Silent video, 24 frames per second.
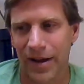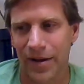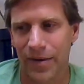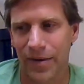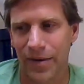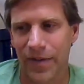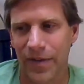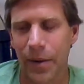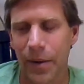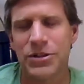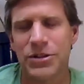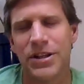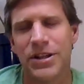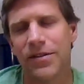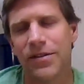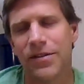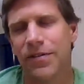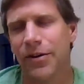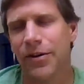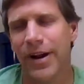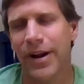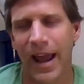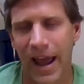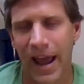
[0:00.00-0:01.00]
that was at the
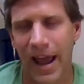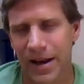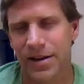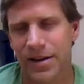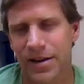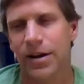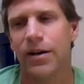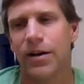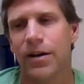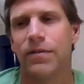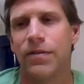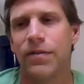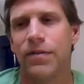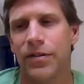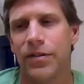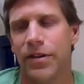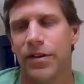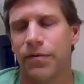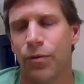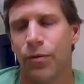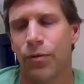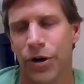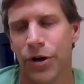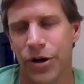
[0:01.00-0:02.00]
very end of the
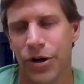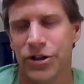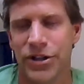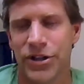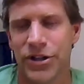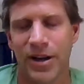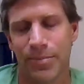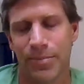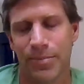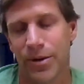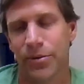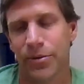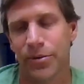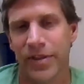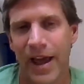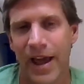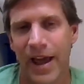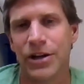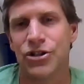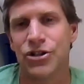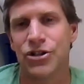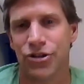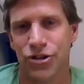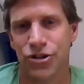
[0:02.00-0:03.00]
four years I'd been with
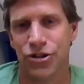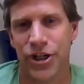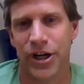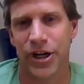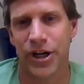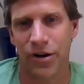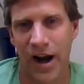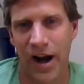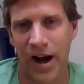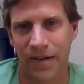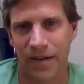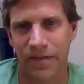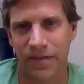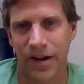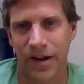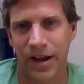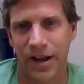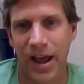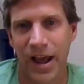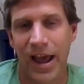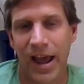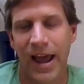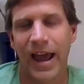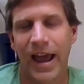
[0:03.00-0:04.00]
National Geographic,
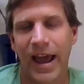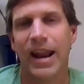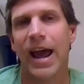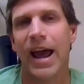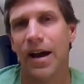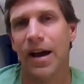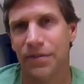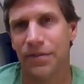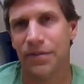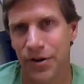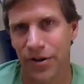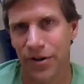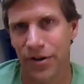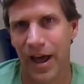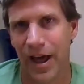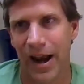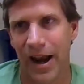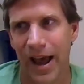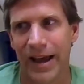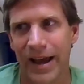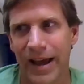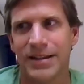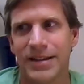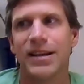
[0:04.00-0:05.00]
and after that,
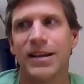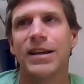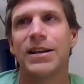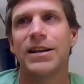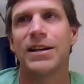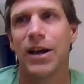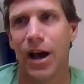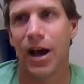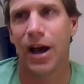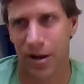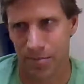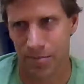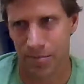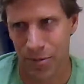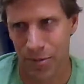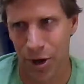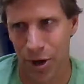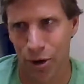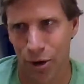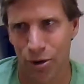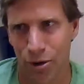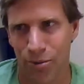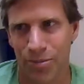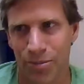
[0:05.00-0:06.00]
I did come
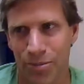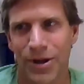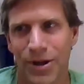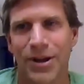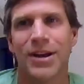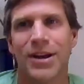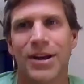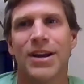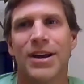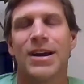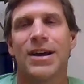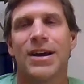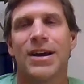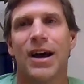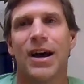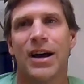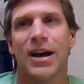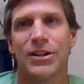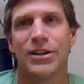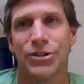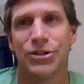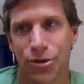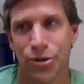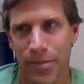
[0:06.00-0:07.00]
home
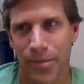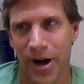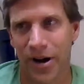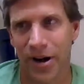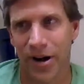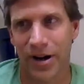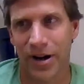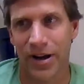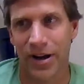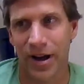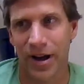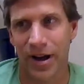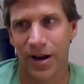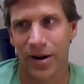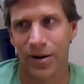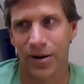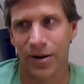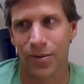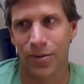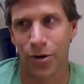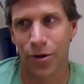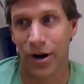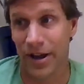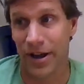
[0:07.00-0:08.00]
uh, to America,
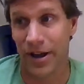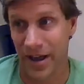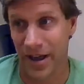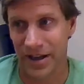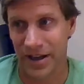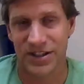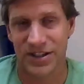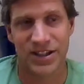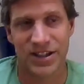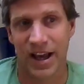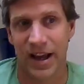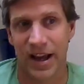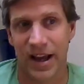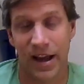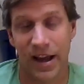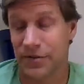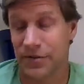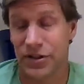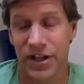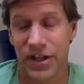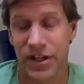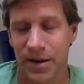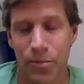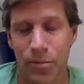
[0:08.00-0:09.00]
where I then stay have
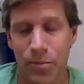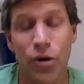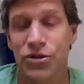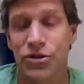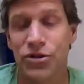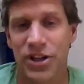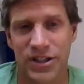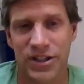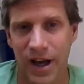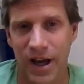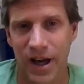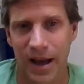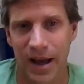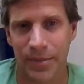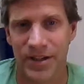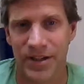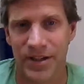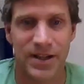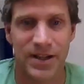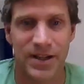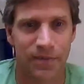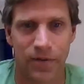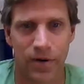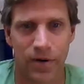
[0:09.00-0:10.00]
stayed most of the time,
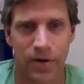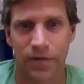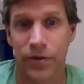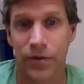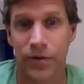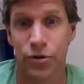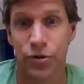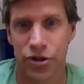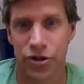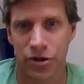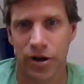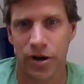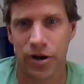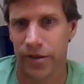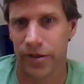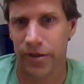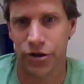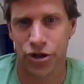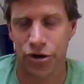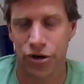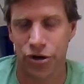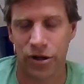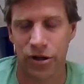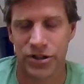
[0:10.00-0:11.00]
except for a few ju- other
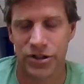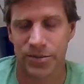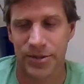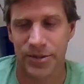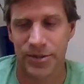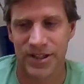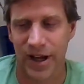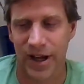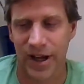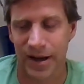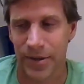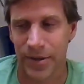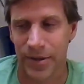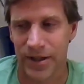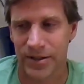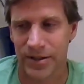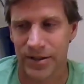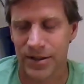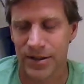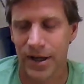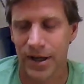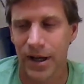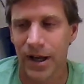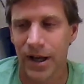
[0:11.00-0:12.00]
journalism assignments,